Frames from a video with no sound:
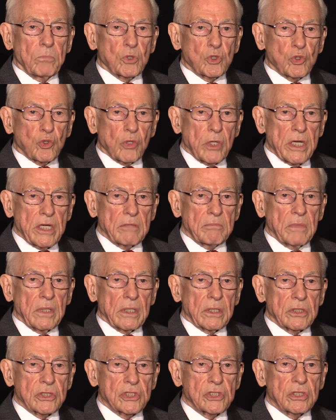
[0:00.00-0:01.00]

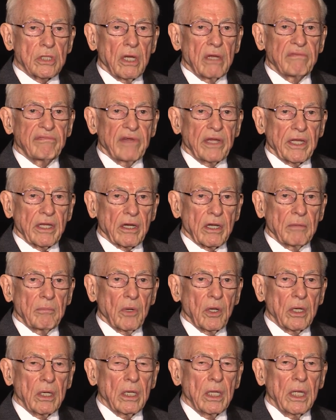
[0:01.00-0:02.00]
treatments
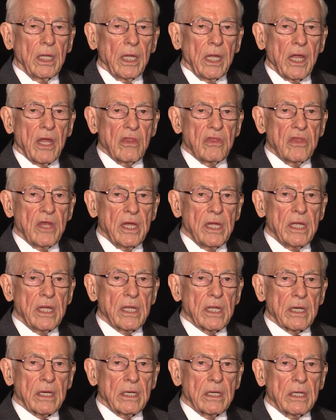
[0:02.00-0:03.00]
available, and
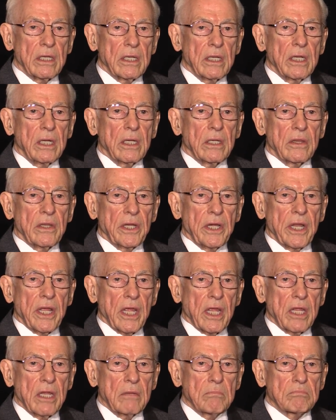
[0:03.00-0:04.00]
then the
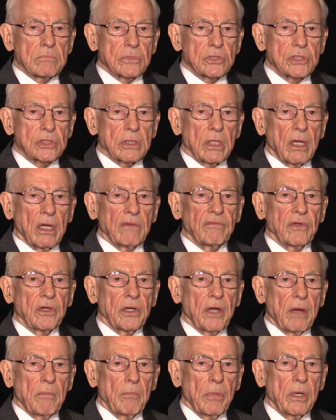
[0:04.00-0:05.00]
names of a
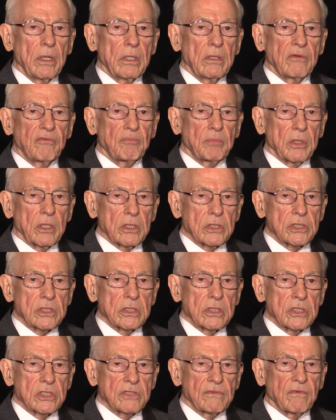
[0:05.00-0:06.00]
number of
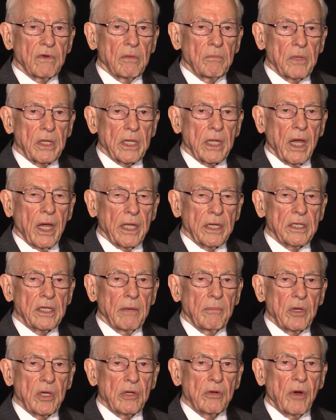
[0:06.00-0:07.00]
persons from the
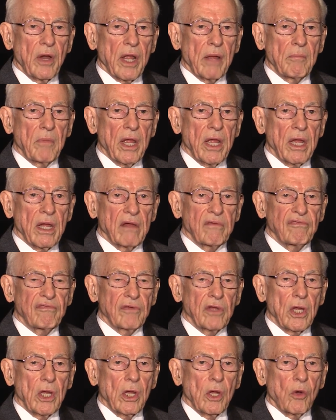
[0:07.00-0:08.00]
IWMF
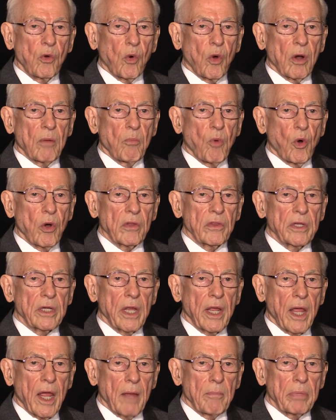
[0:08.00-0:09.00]
who are more than
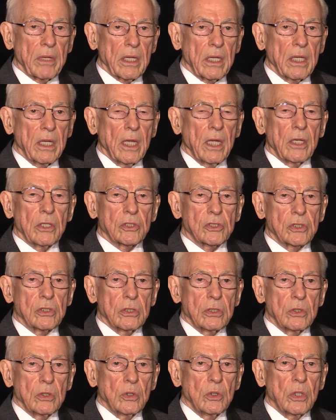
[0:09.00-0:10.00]
happy
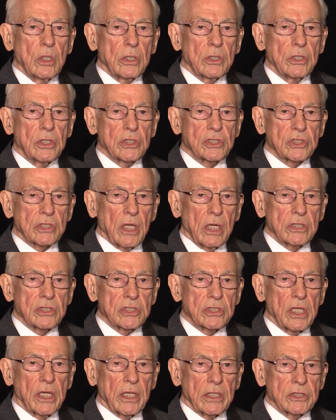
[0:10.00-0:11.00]
to
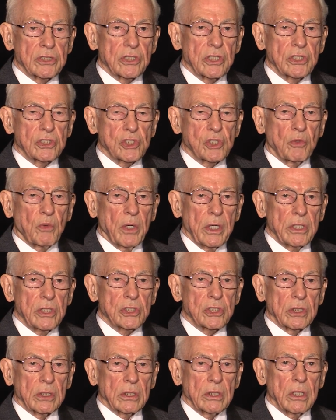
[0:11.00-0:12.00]
discuss that
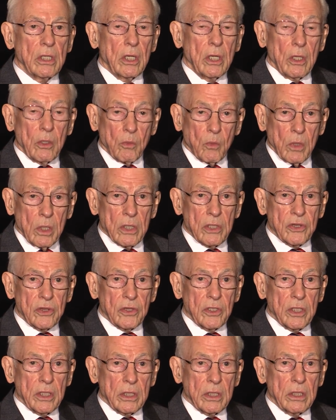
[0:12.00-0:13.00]
situation with
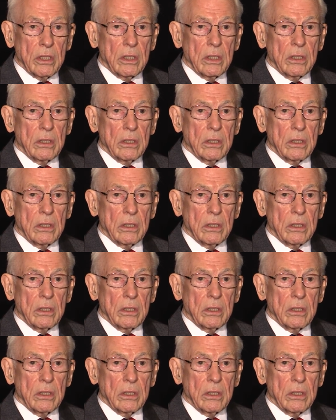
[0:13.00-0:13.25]
the